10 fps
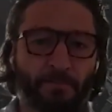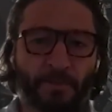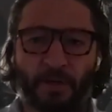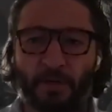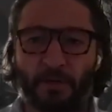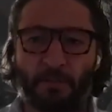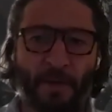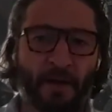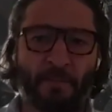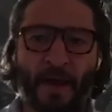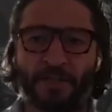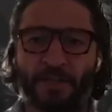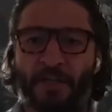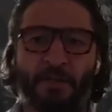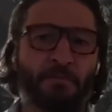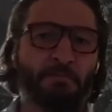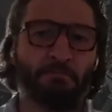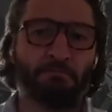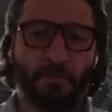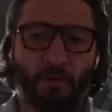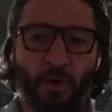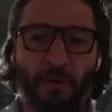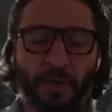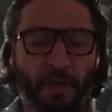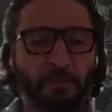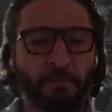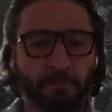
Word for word: start the pattern matching, and away we go.